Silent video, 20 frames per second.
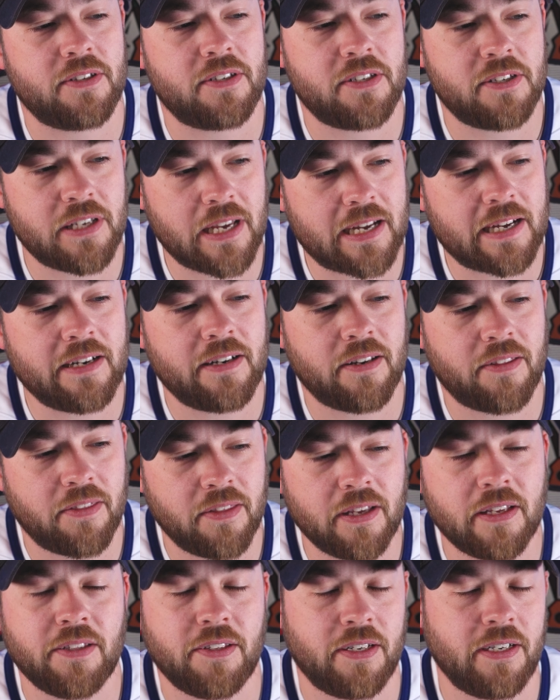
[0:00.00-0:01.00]
second
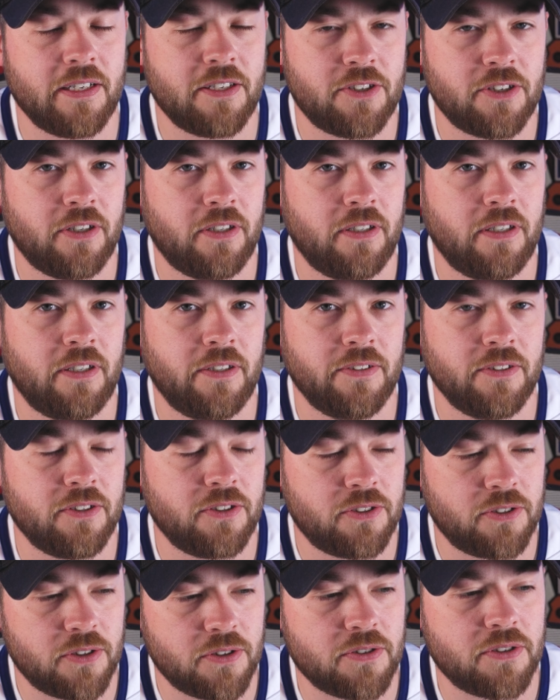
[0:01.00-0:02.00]
thing that I saw on this
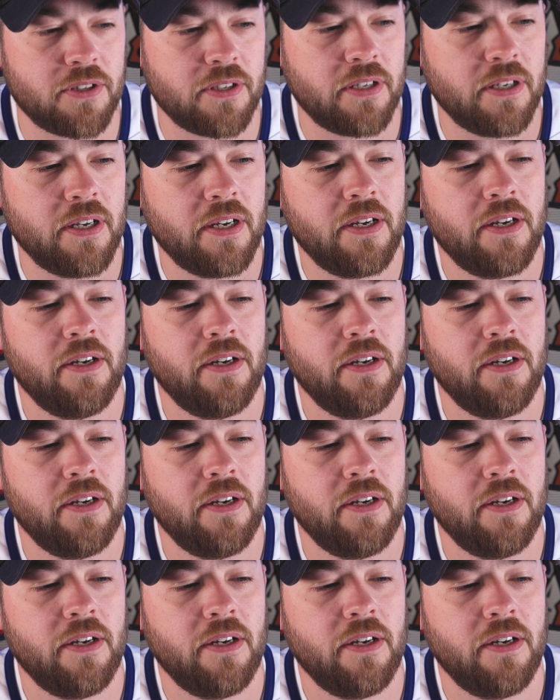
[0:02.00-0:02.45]
jersey.